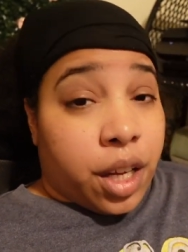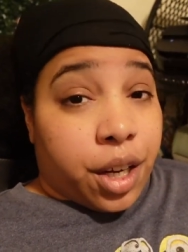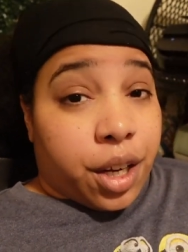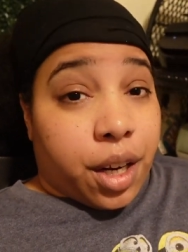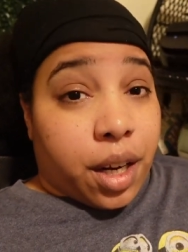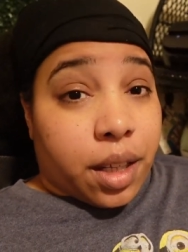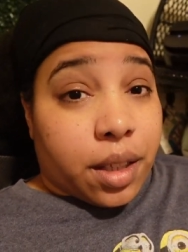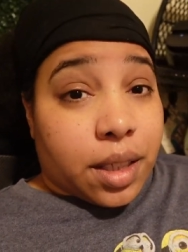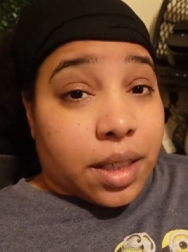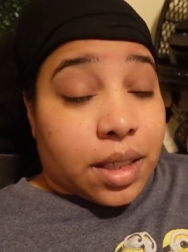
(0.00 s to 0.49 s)
your
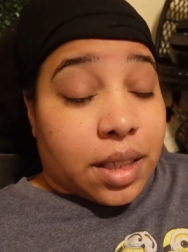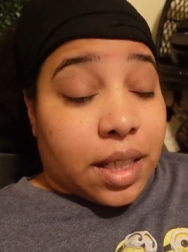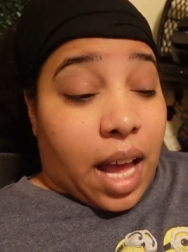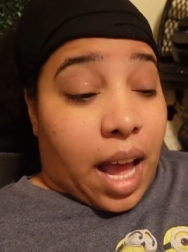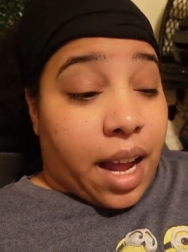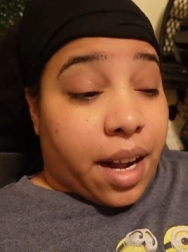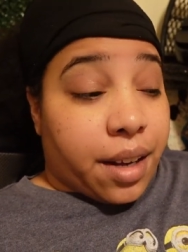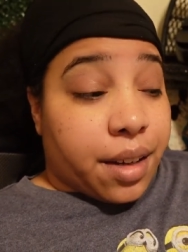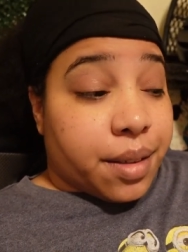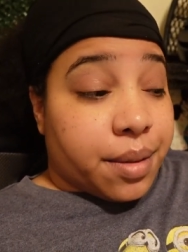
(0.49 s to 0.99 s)
girl is
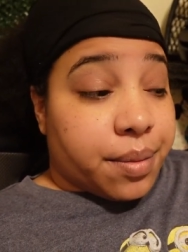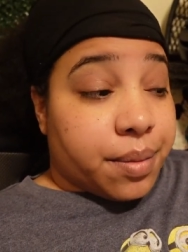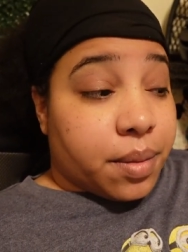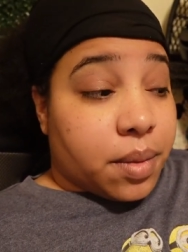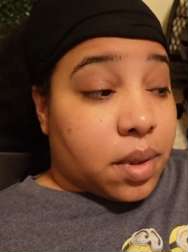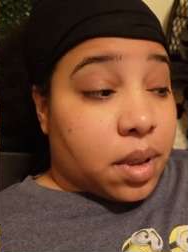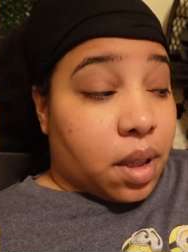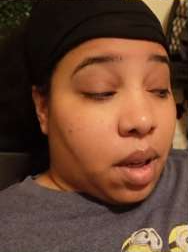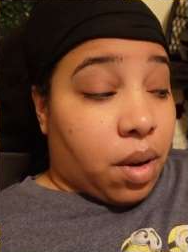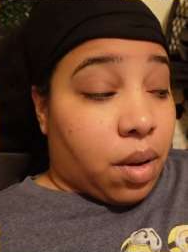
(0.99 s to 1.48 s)
tired.
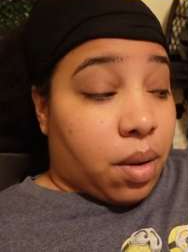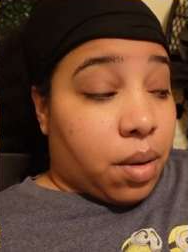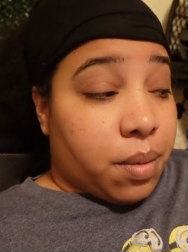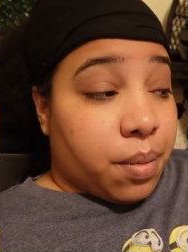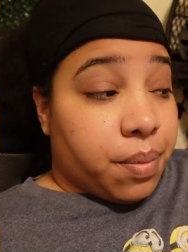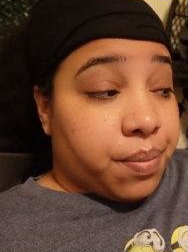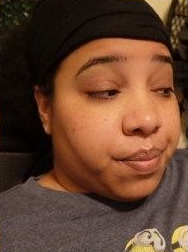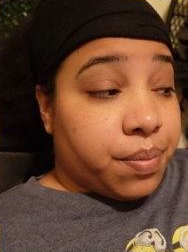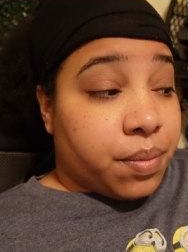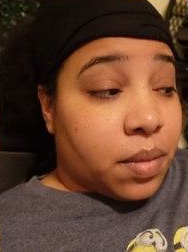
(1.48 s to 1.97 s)
So
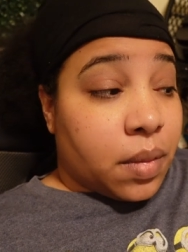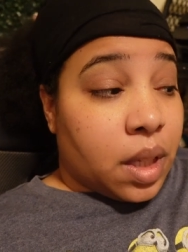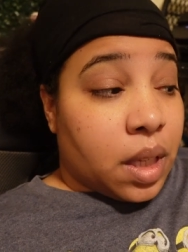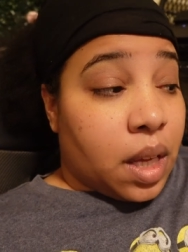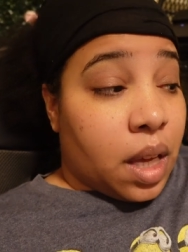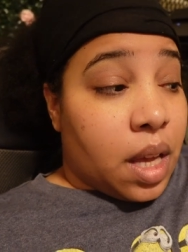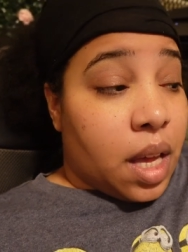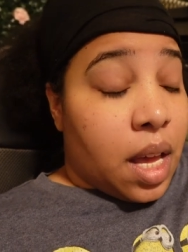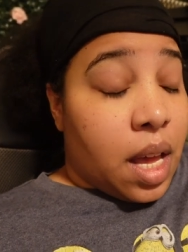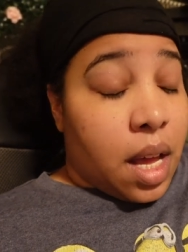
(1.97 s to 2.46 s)

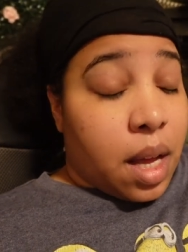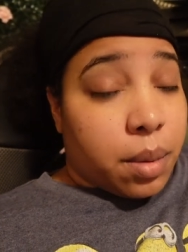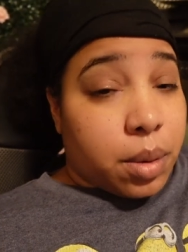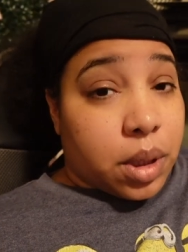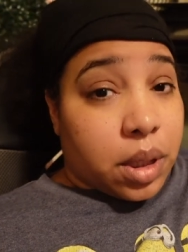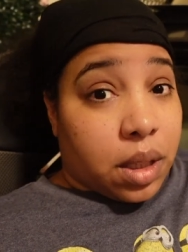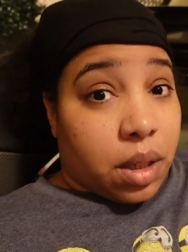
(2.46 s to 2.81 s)
I'm just